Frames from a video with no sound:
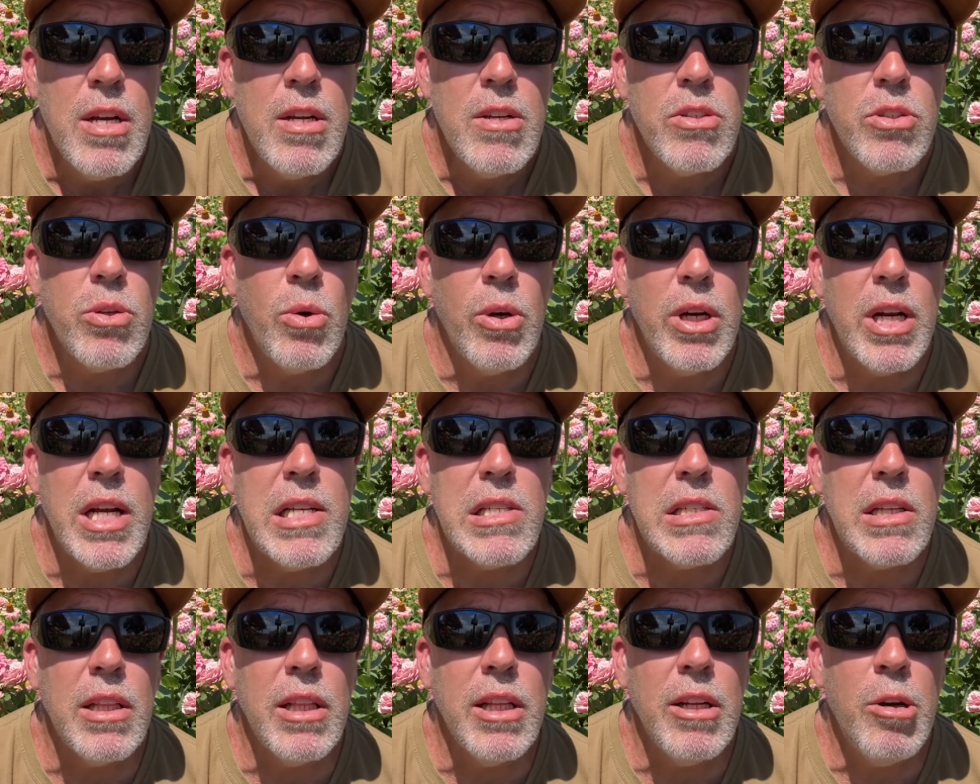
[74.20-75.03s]
So it
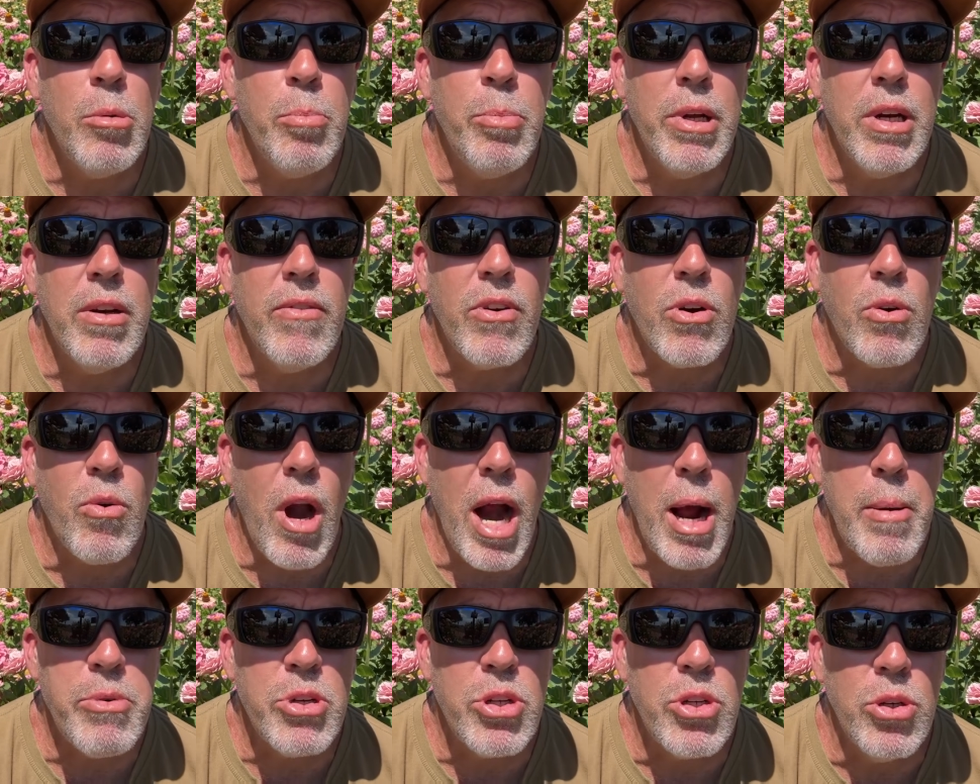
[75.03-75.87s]
is a little bit of a
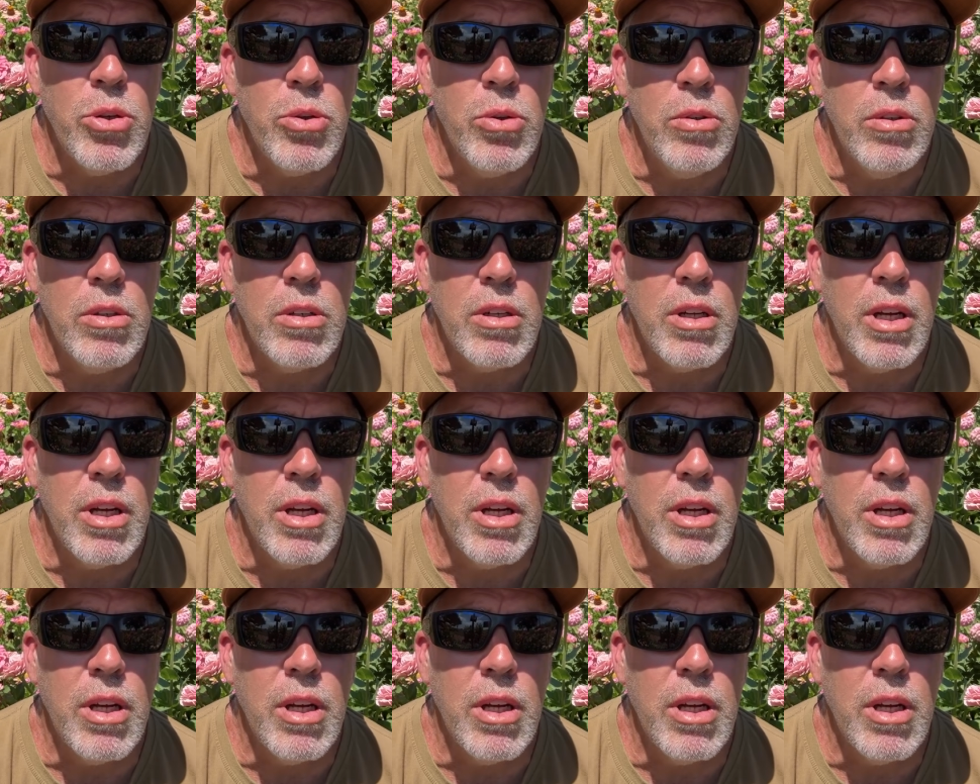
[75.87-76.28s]
crapshoot